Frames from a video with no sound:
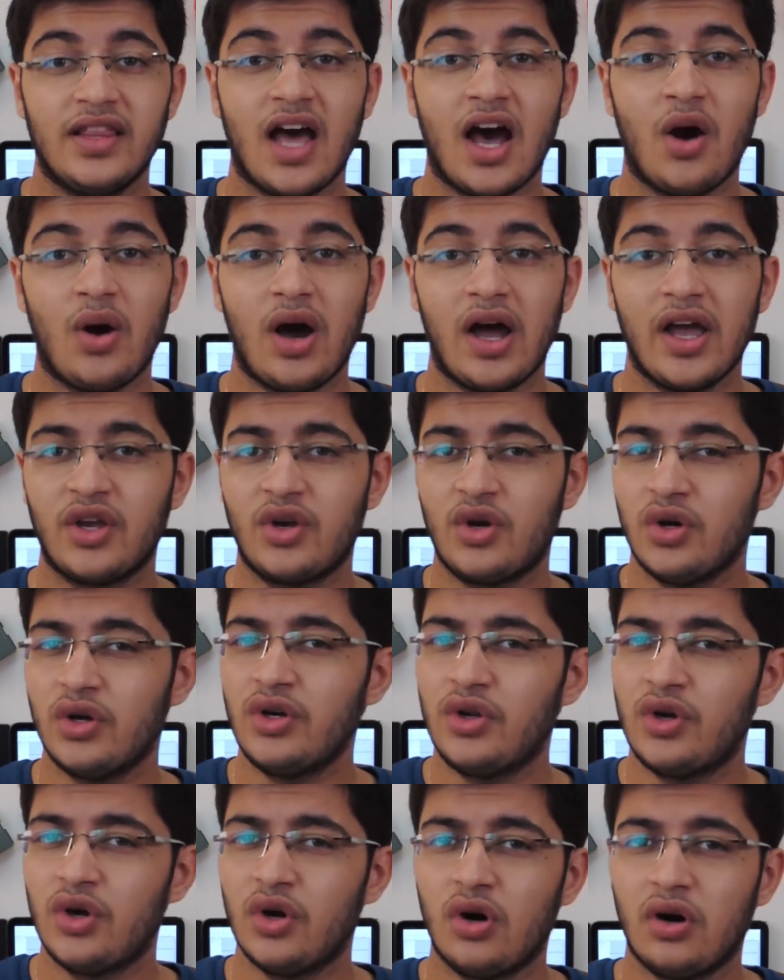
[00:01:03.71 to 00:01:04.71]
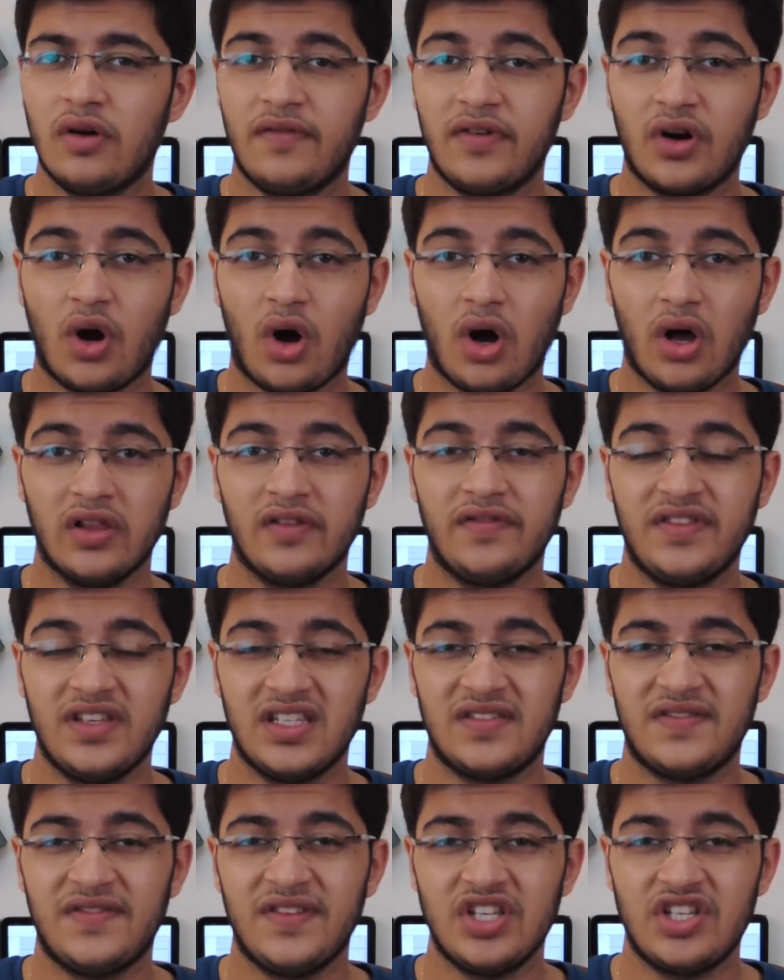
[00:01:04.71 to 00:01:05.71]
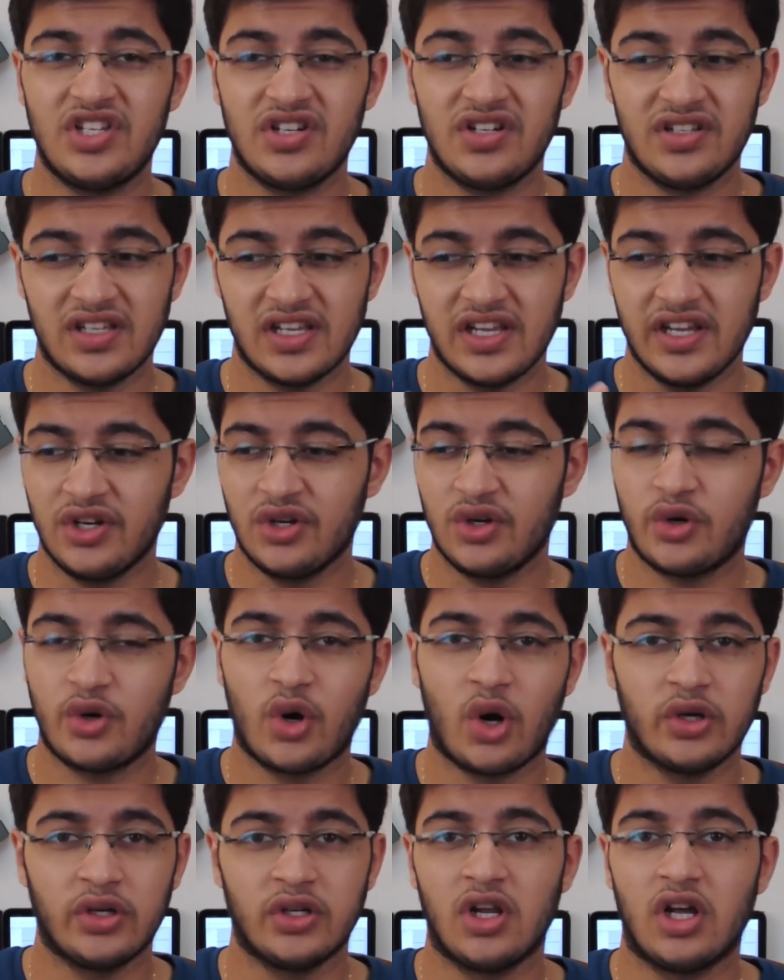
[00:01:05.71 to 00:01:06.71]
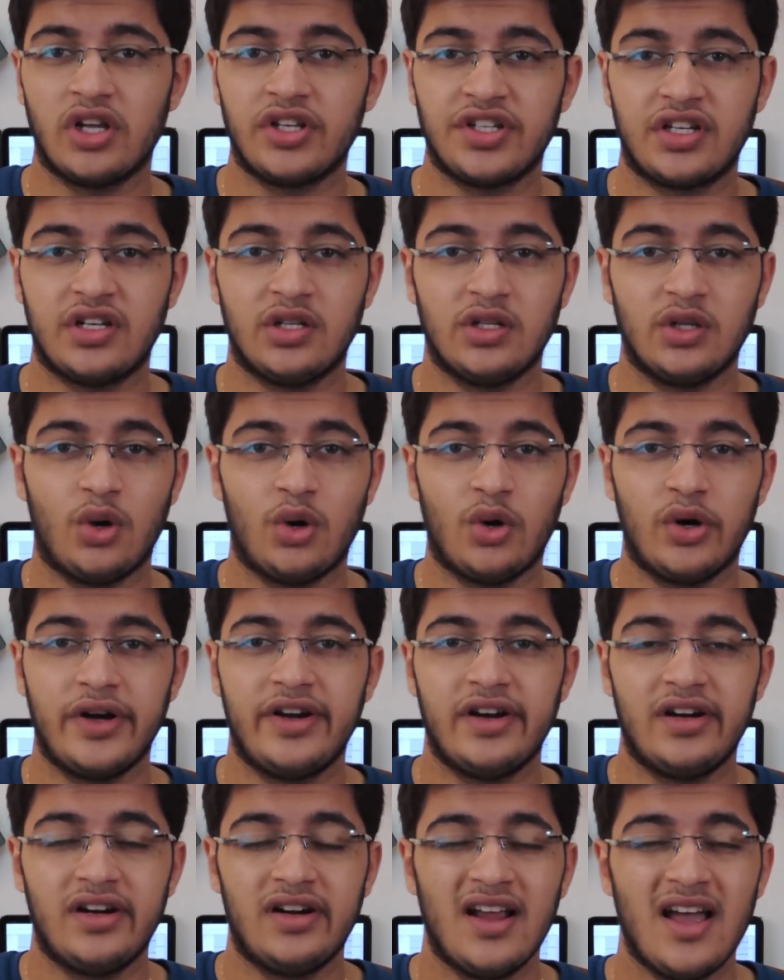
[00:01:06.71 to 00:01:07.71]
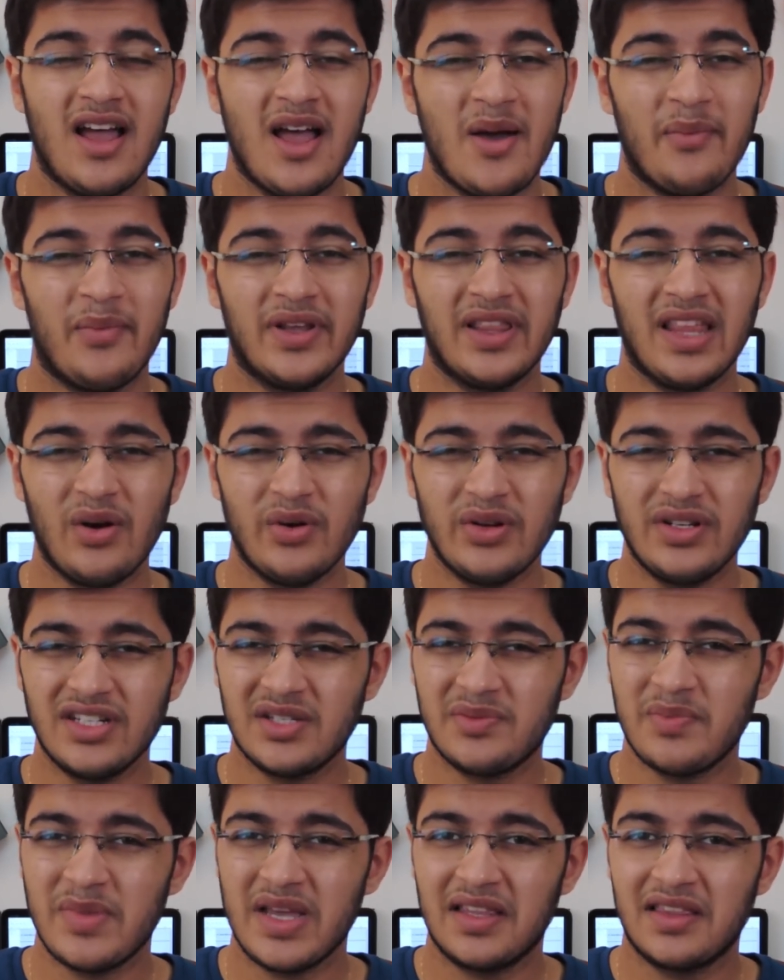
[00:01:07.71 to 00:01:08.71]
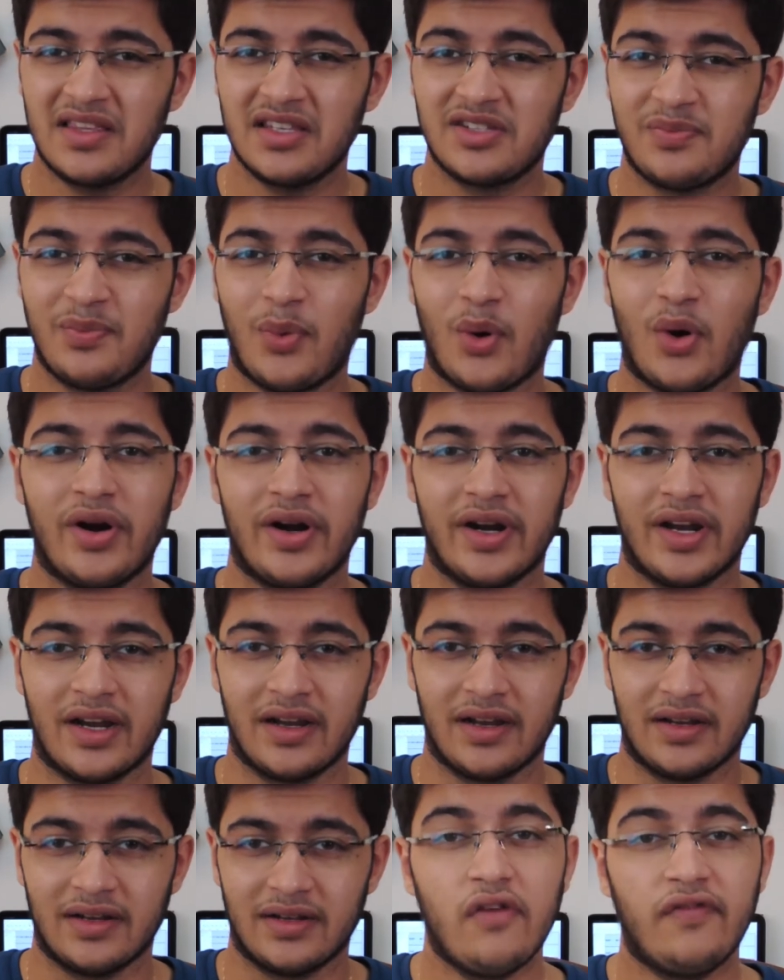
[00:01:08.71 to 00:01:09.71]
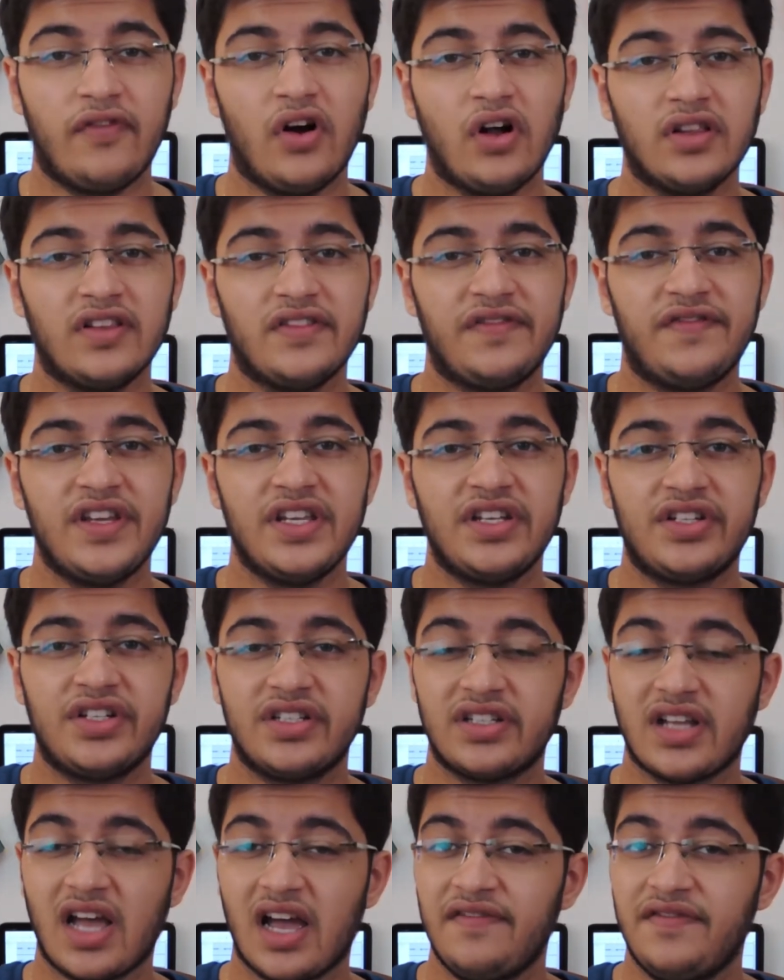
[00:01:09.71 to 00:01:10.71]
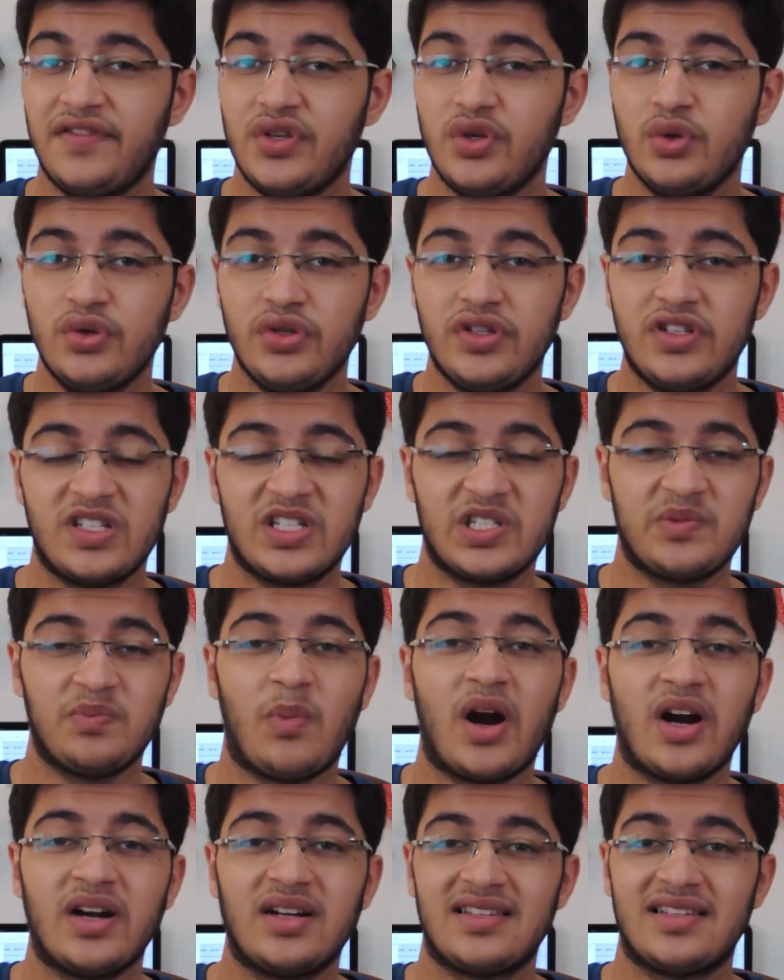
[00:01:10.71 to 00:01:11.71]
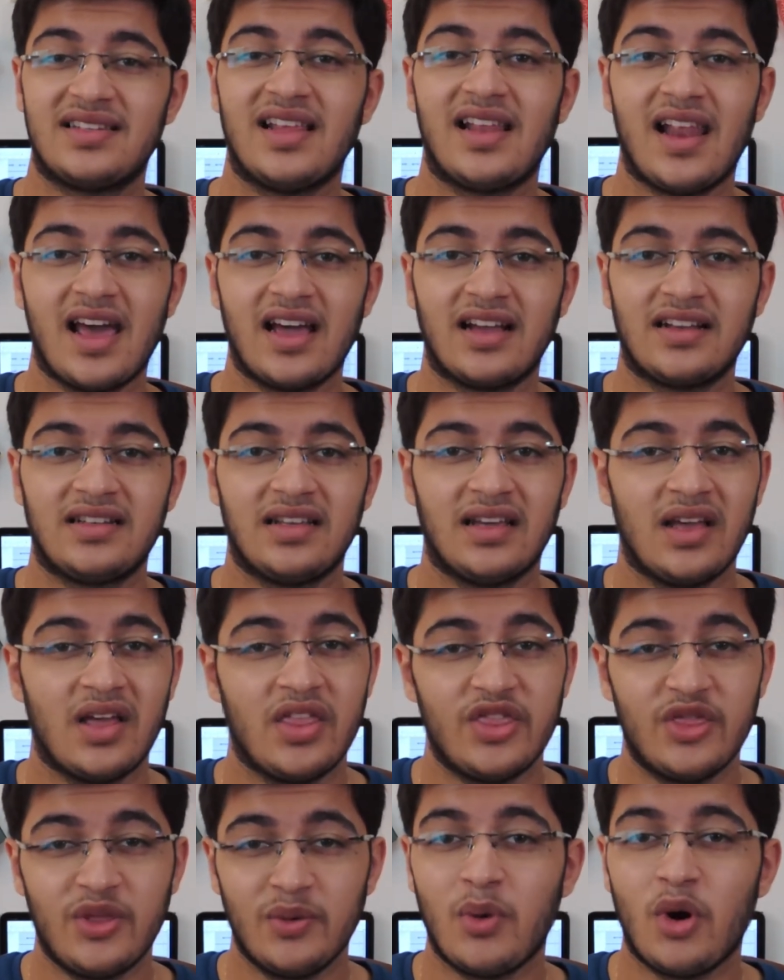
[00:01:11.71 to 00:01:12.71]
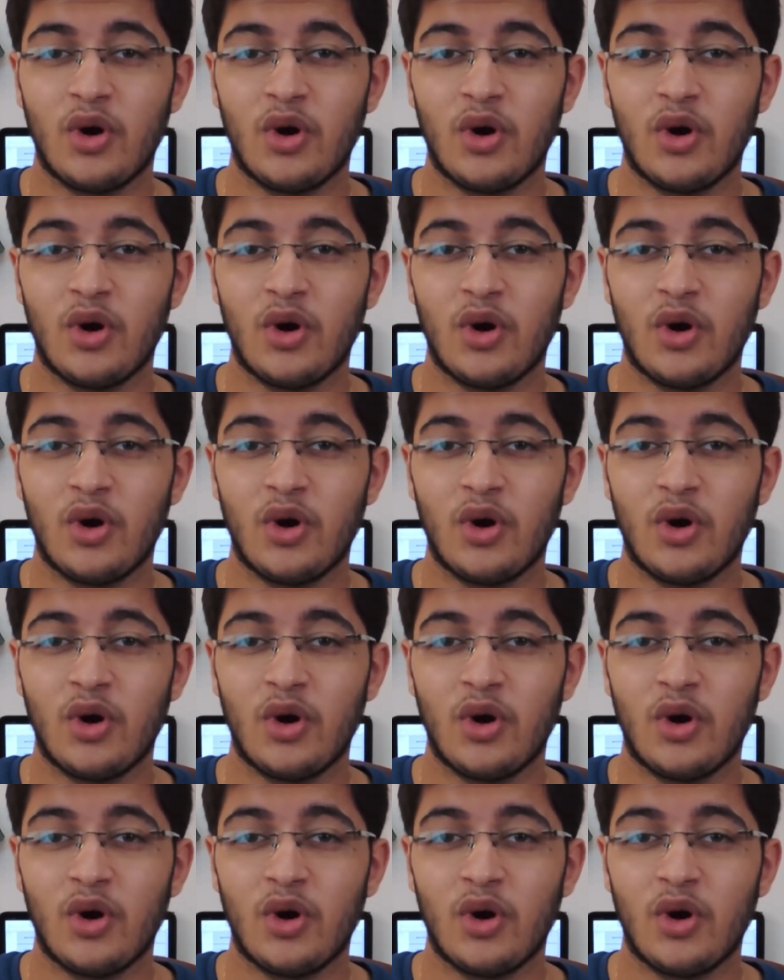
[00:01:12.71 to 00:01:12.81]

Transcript: Now I could go over all of these features in chronological order, but that would just make this boring. Of all the features, I've used Smart Select the